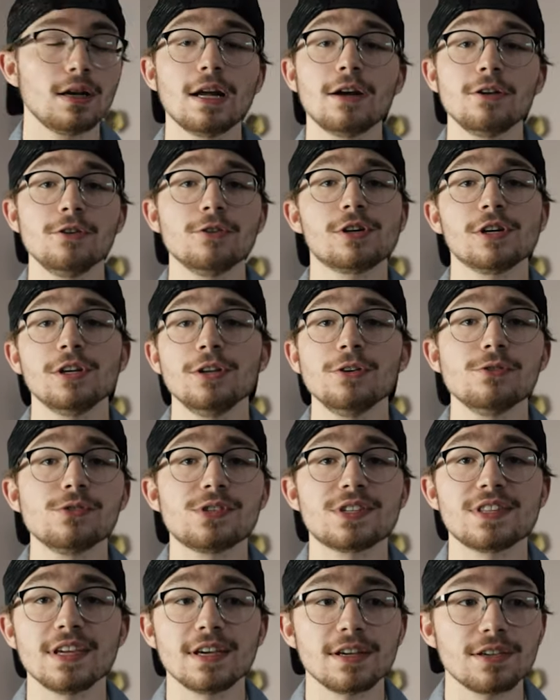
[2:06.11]
Now you can
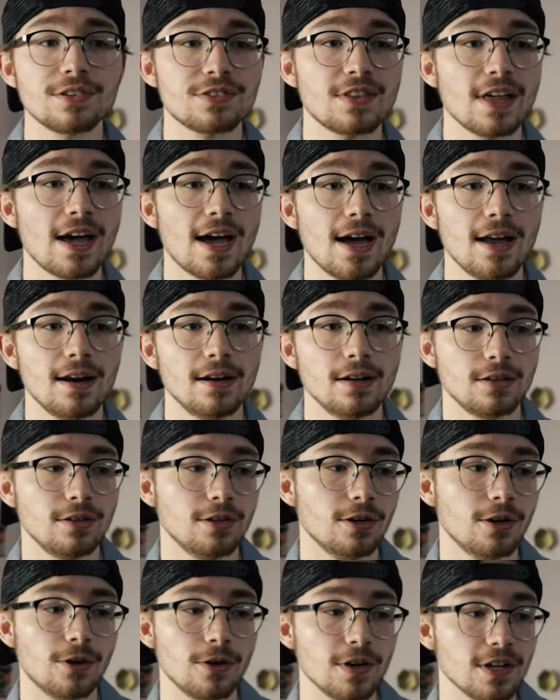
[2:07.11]
use things that,
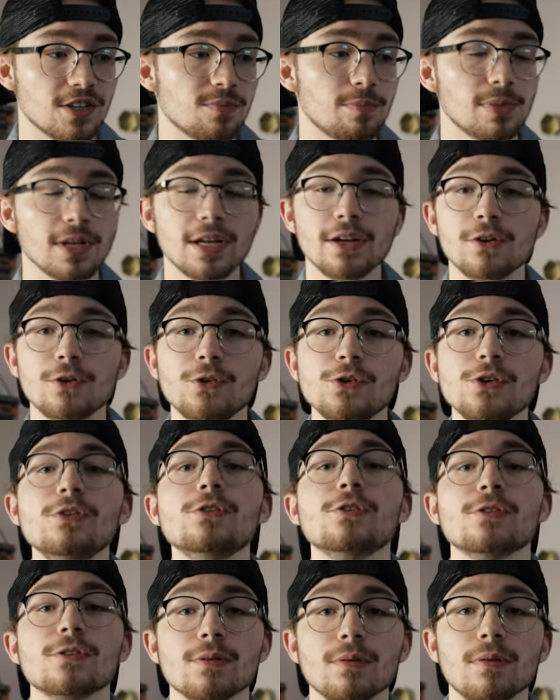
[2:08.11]
you know, explain who
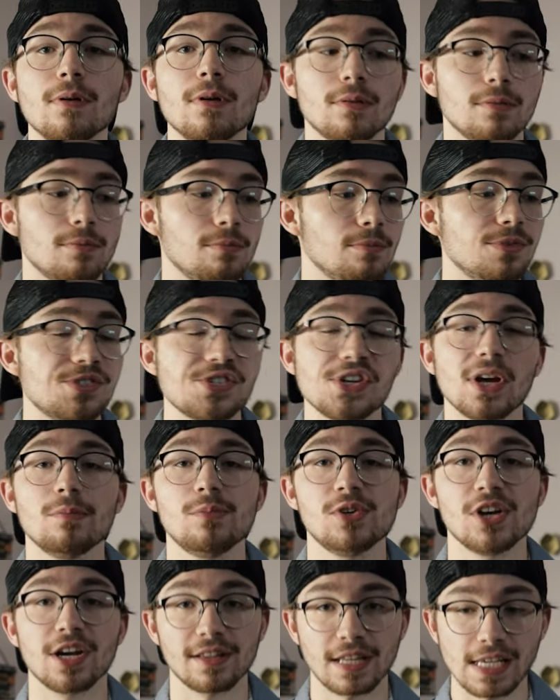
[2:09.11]
your
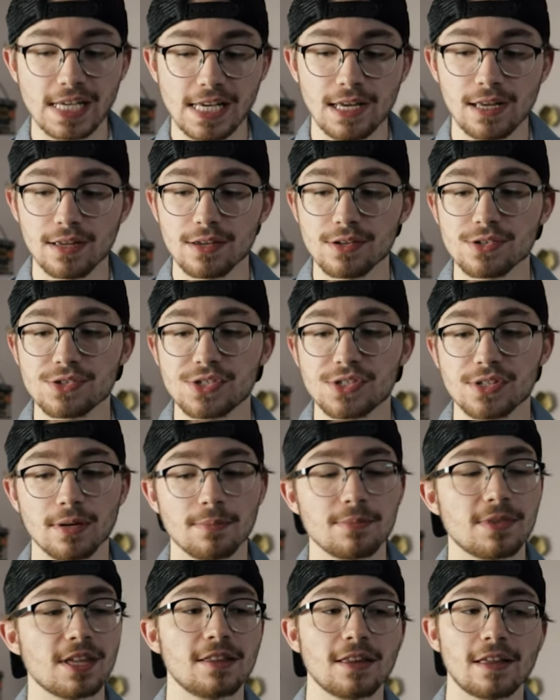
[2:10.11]
subject is,
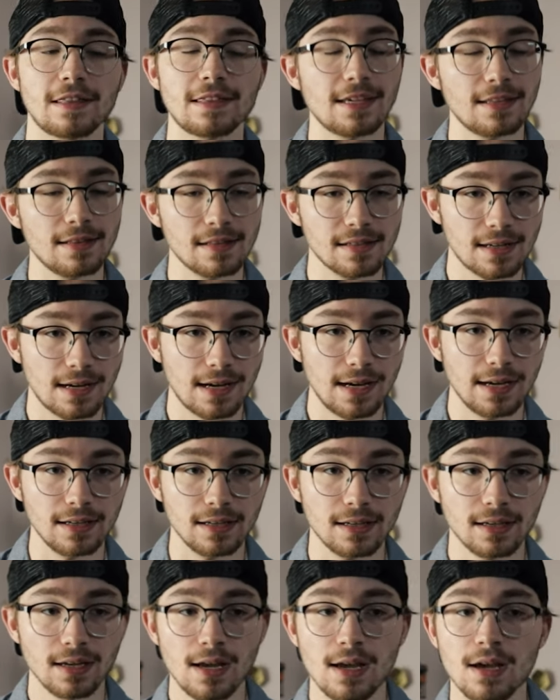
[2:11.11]
something that they
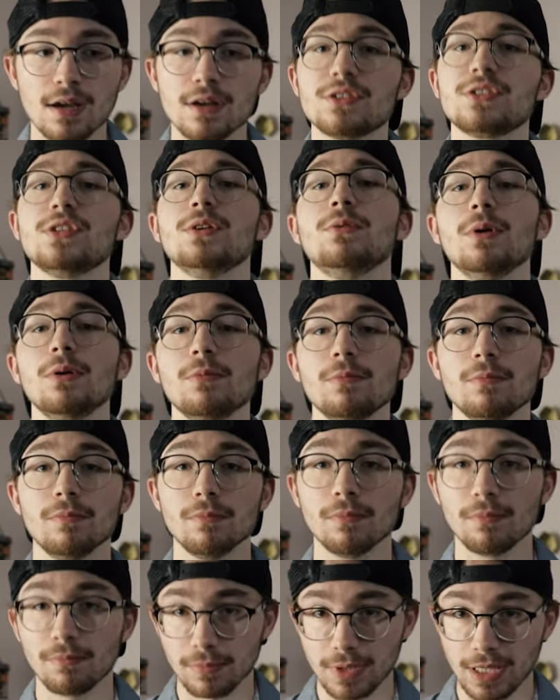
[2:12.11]
like. So when
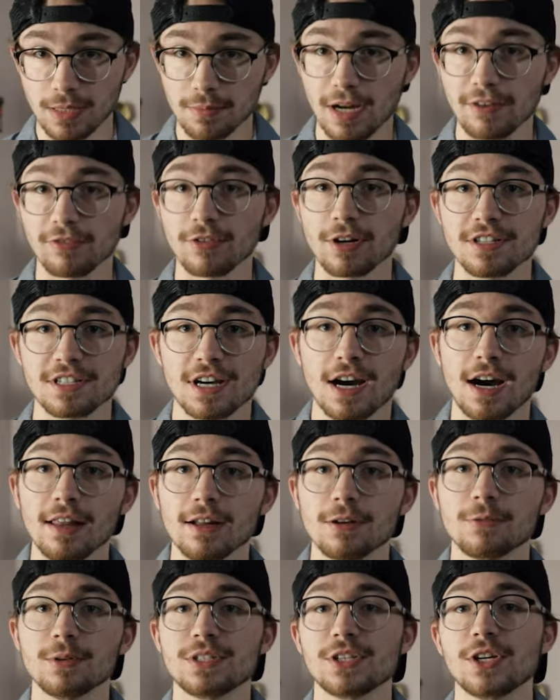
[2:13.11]
me and my friend
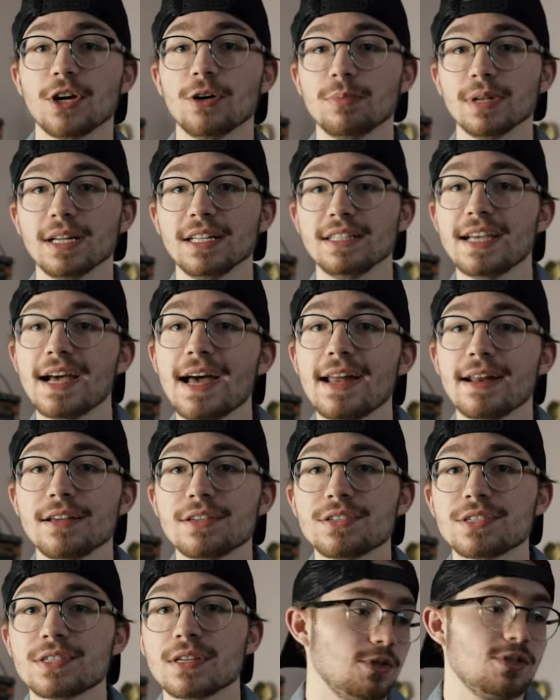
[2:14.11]
Tyler went to go play
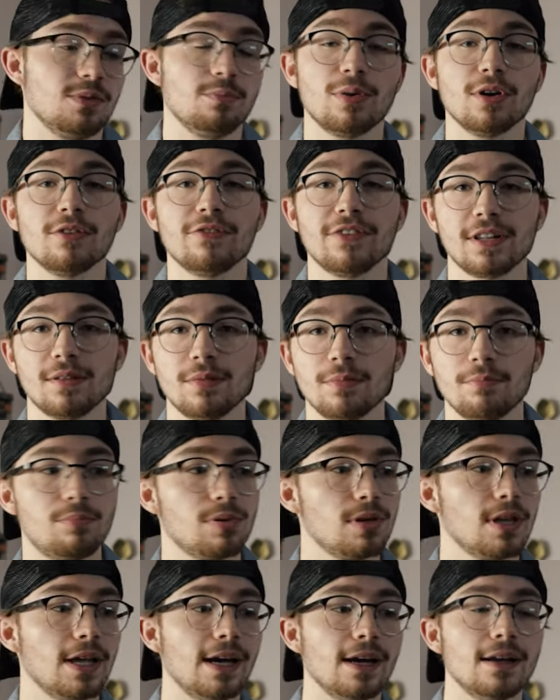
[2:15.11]
tennis, it's a perfect
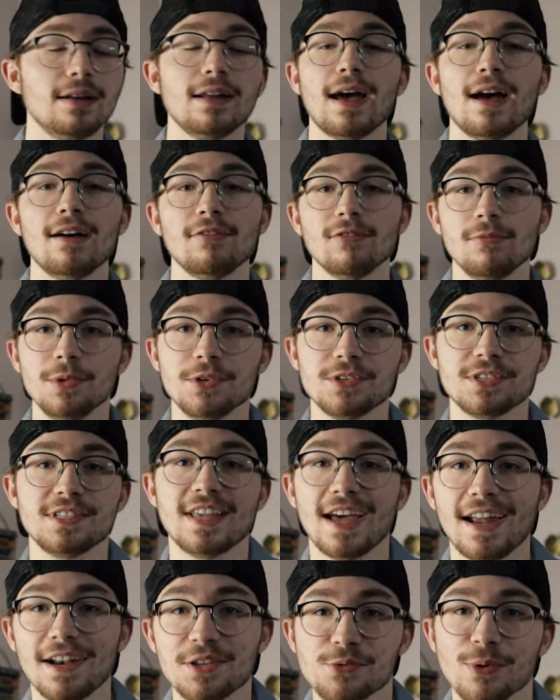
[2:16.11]
plan to have him use a
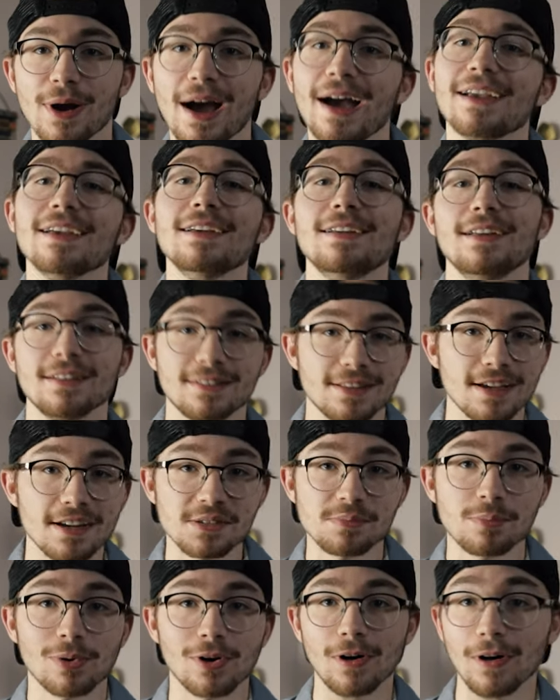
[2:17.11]
tennis racket and a
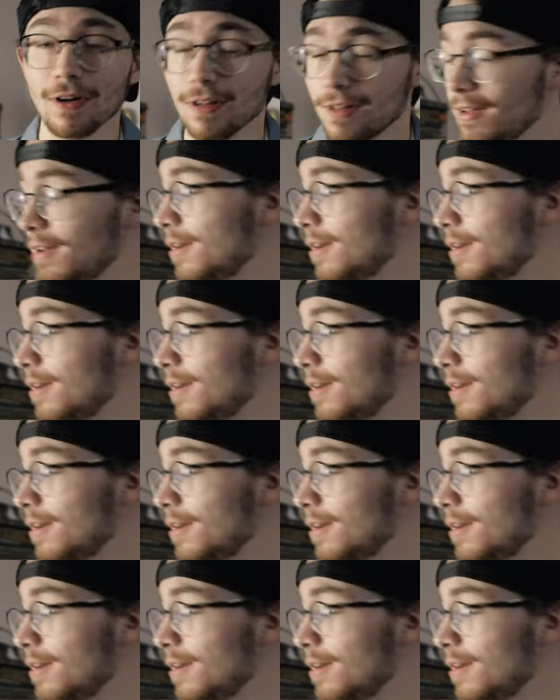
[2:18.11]
tennis ball.